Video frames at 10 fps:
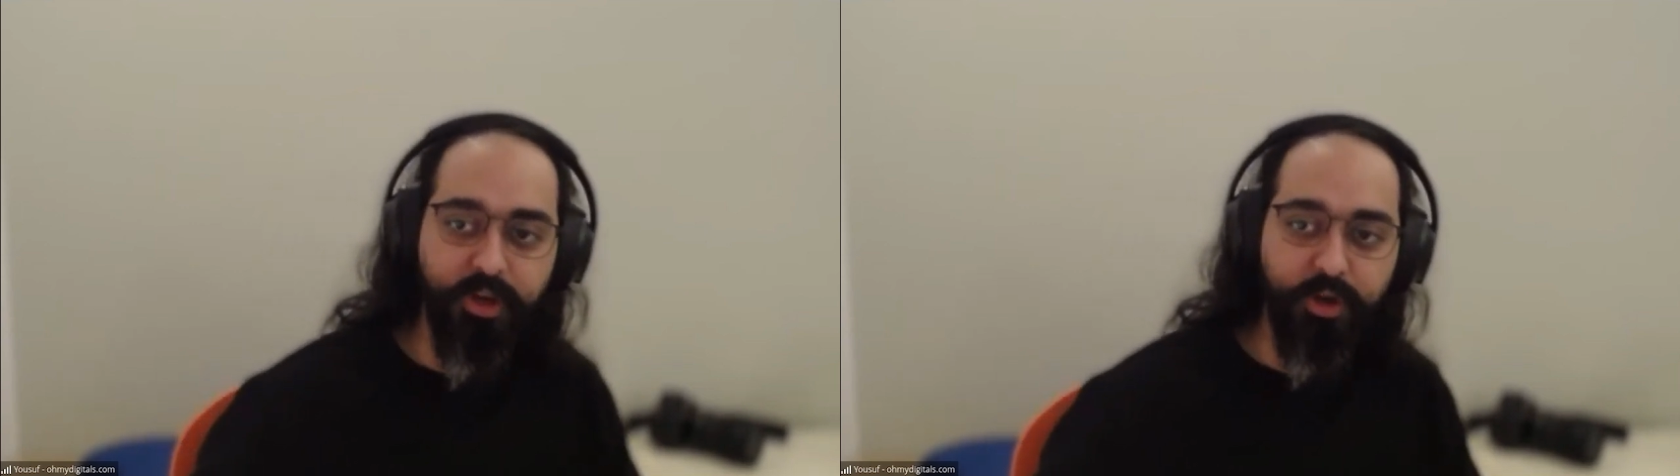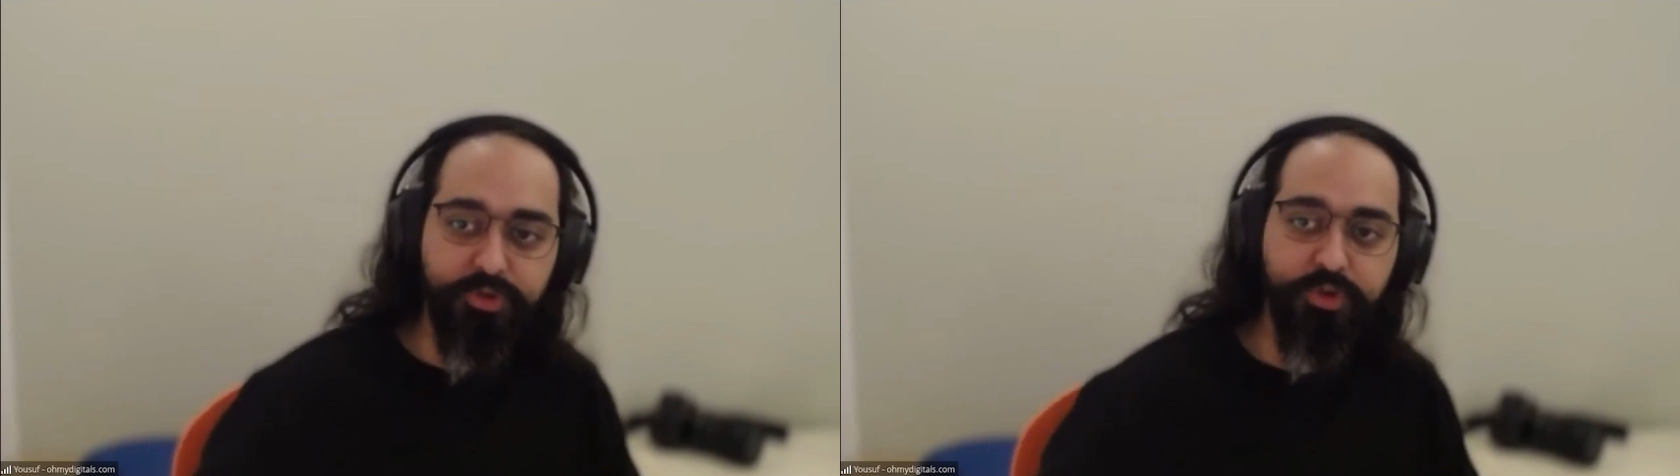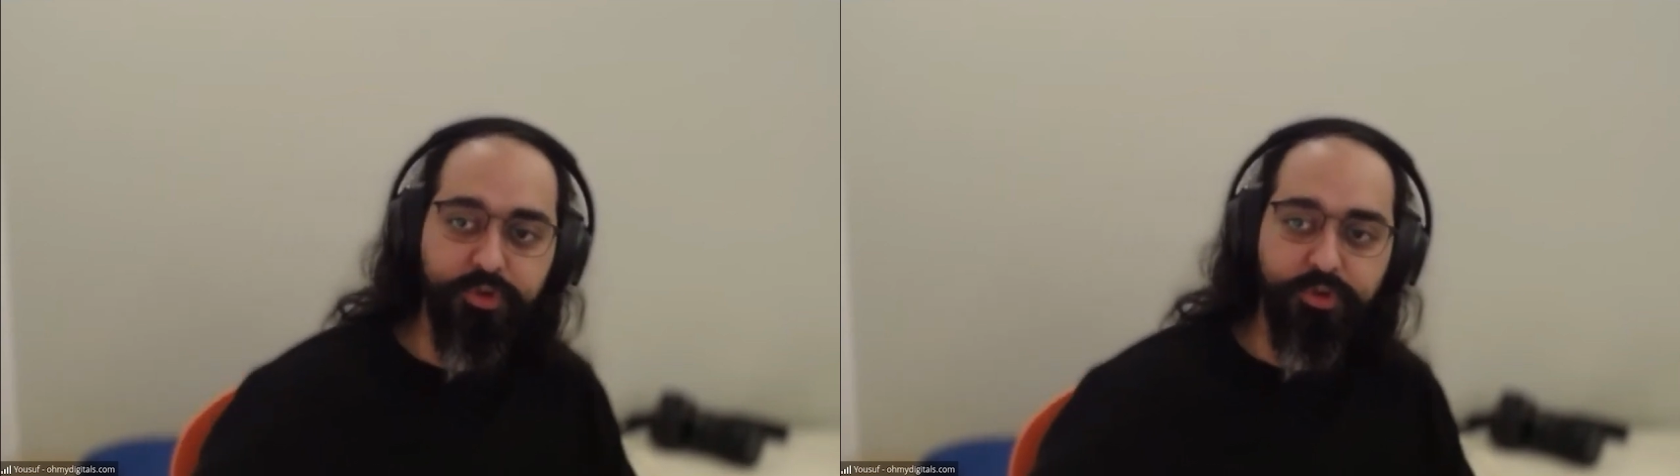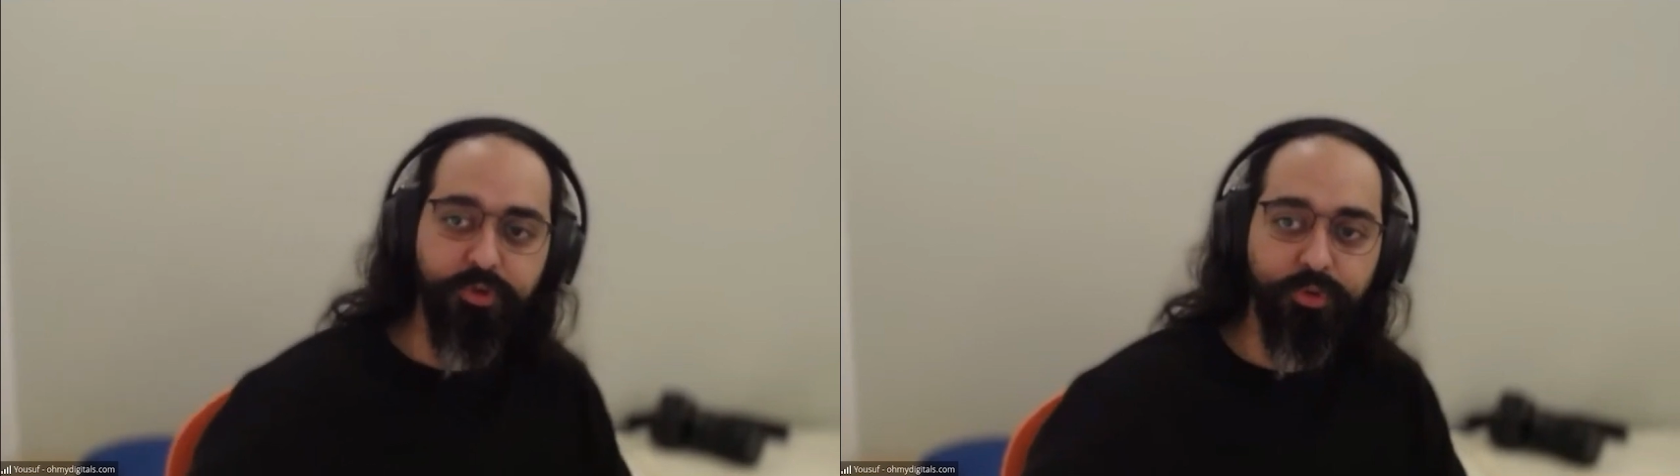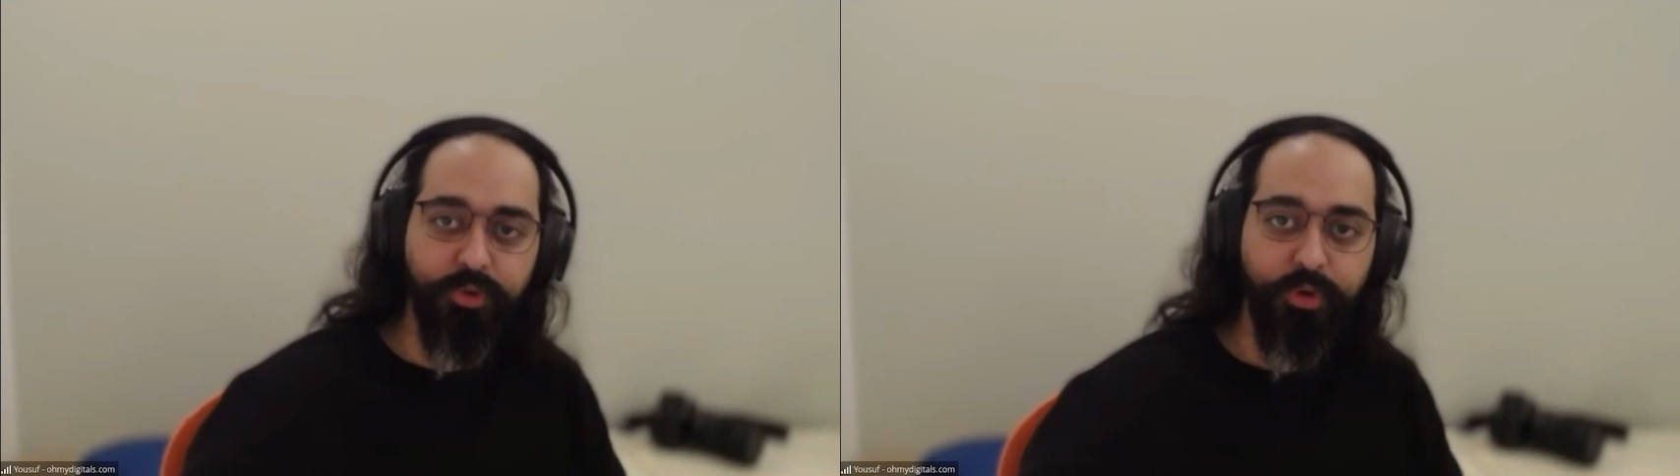which
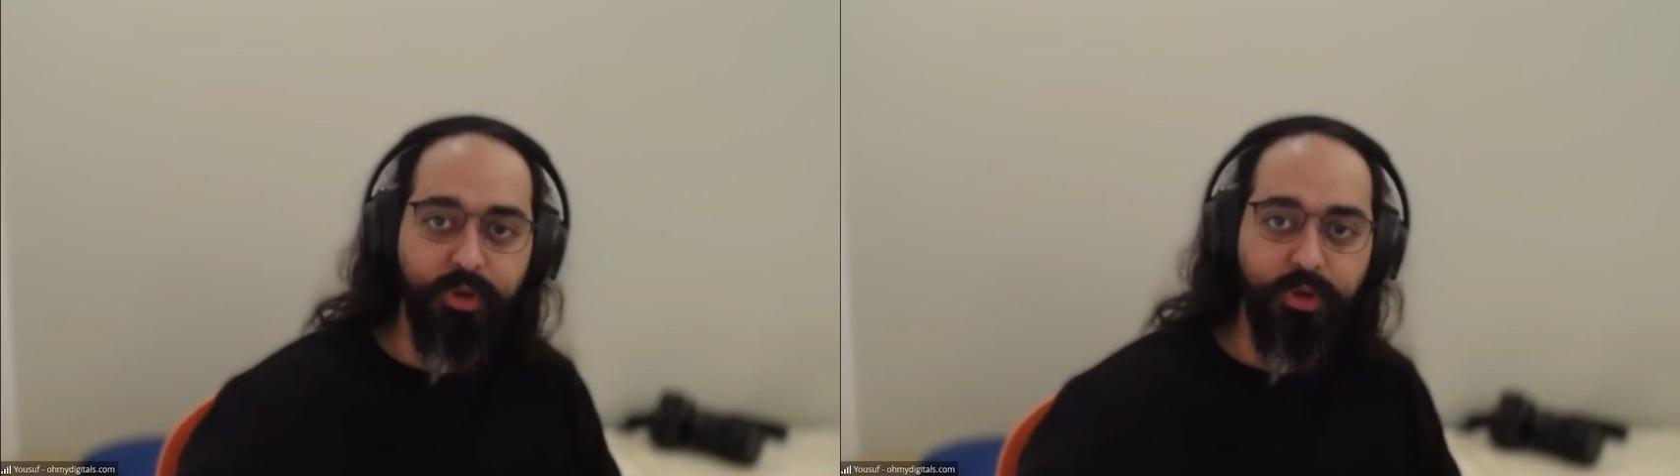allows you